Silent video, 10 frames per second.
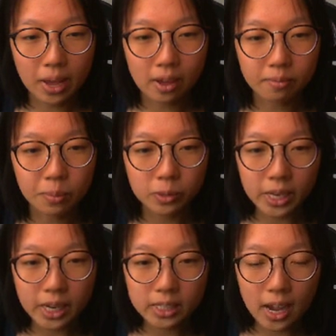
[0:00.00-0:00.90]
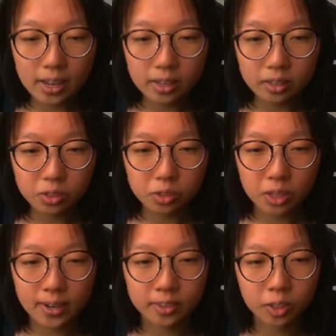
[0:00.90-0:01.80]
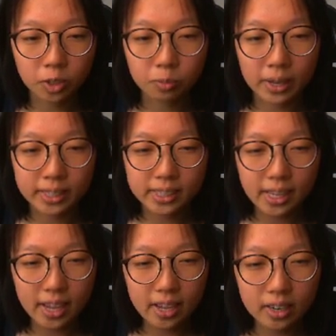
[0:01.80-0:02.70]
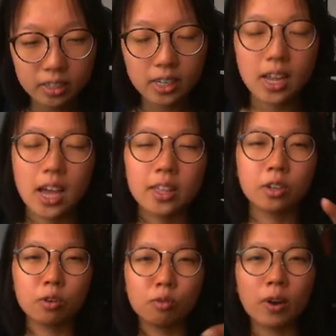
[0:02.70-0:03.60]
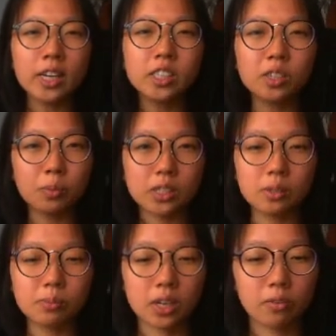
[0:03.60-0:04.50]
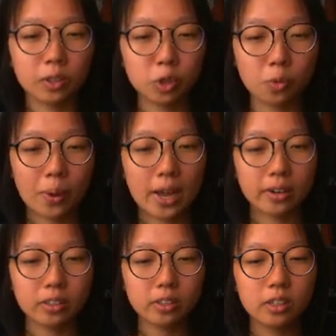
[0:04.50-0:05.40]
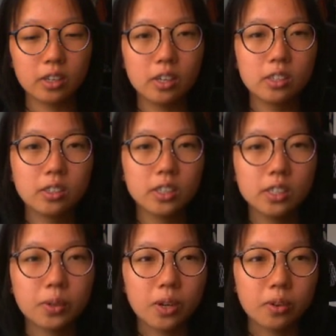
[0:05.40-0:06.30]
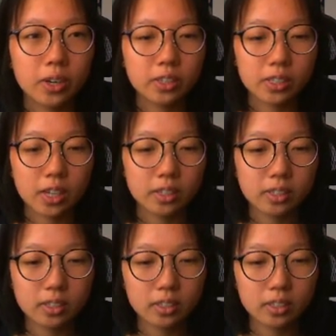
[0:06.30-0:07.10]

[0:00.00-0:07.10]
have mosaic tiles that are dulled by the sand, and they're arranged in what seems like a ritual pattern. So let's see what co-creator says.